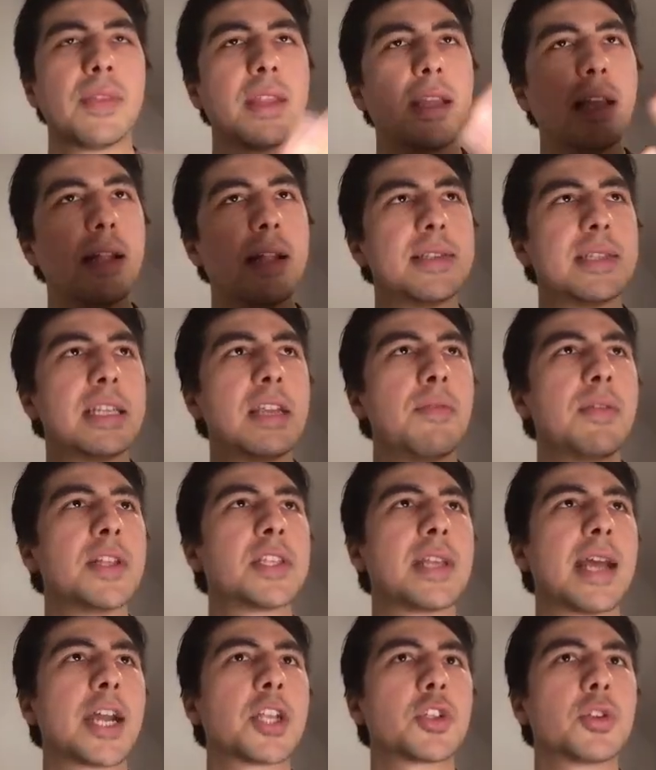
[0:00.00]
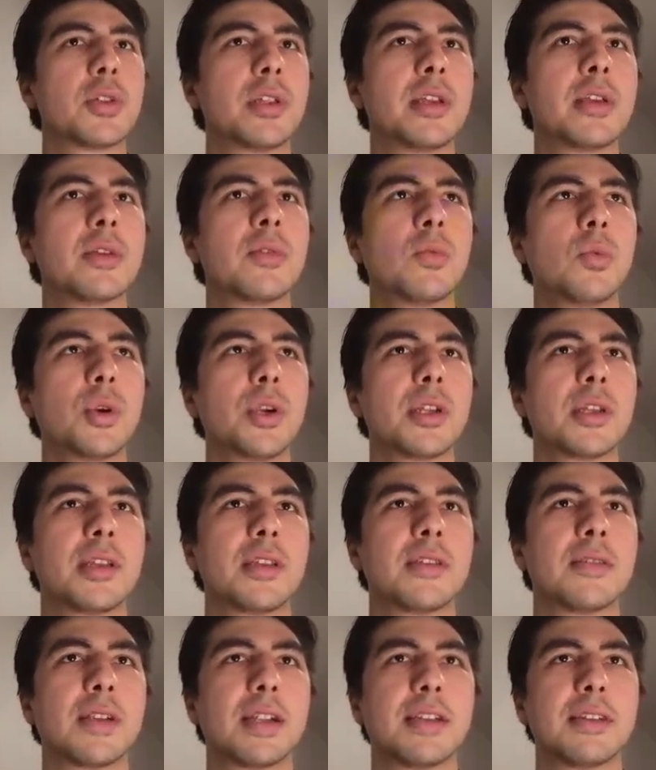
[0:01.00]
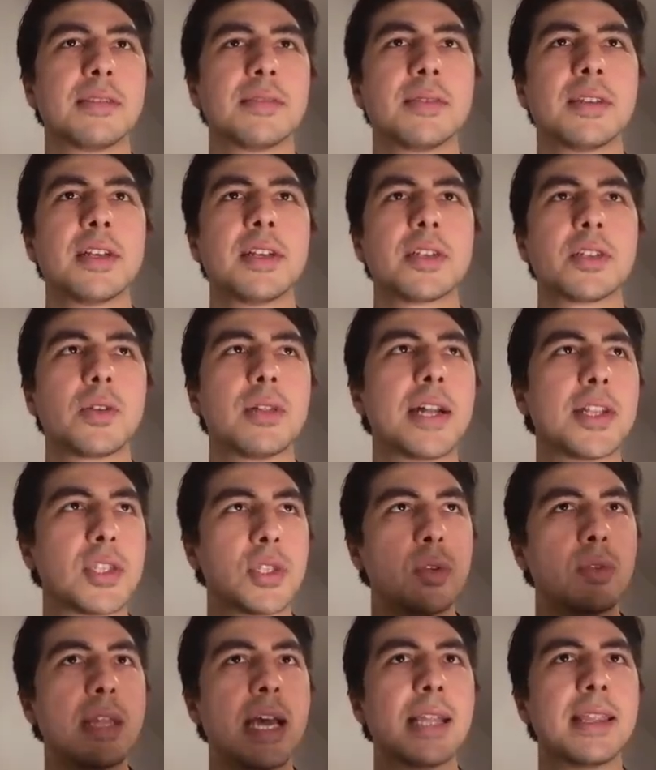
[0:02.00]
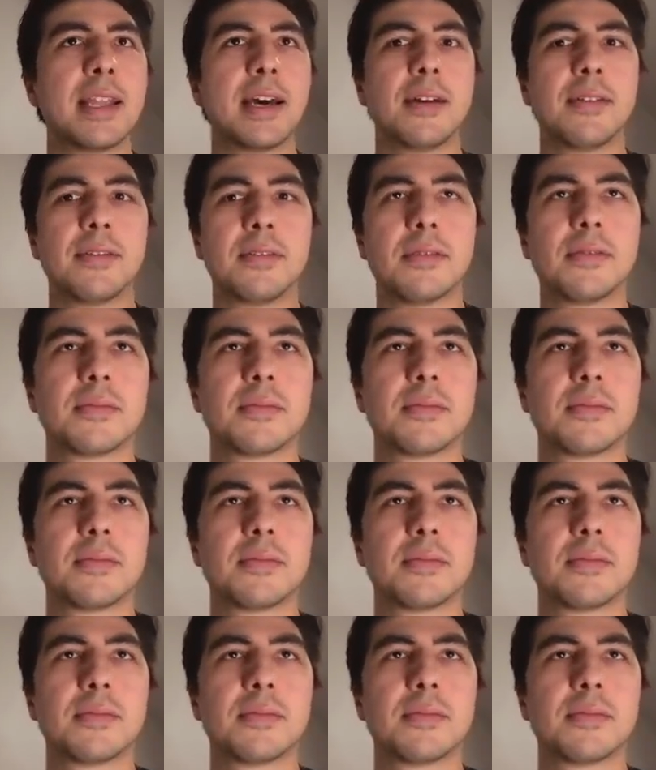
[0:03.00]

and see if it's actually working, right? So let's do that now.